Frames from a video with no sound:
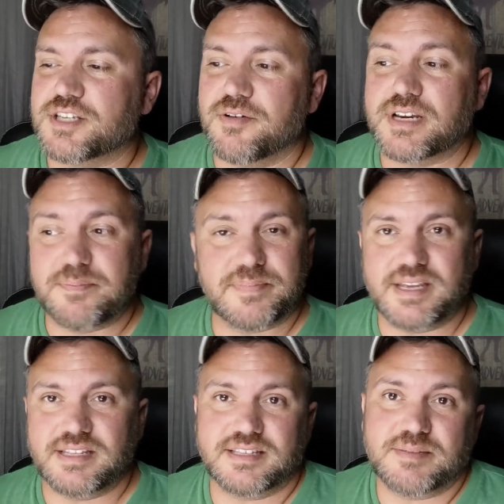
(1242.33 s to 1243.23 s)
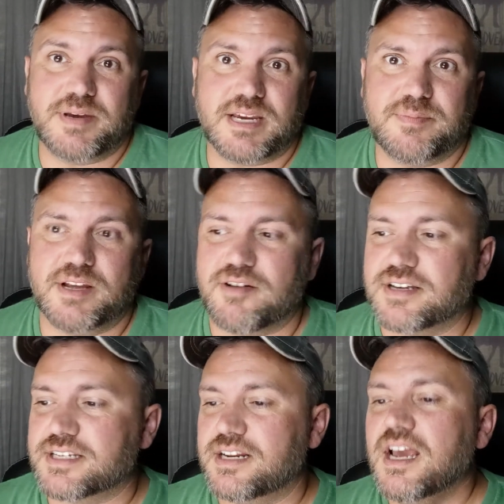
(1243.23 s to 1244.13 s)
so to me it can be
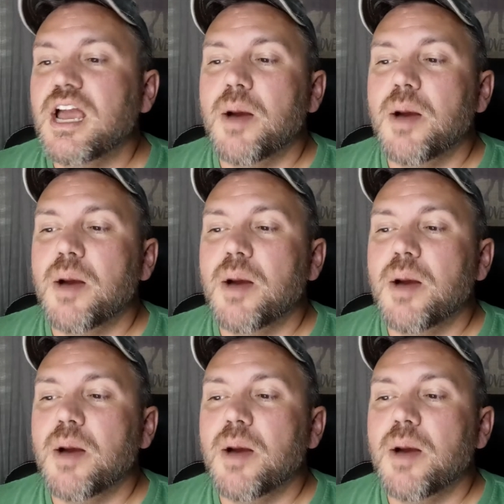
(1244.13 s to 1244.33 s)
interesting.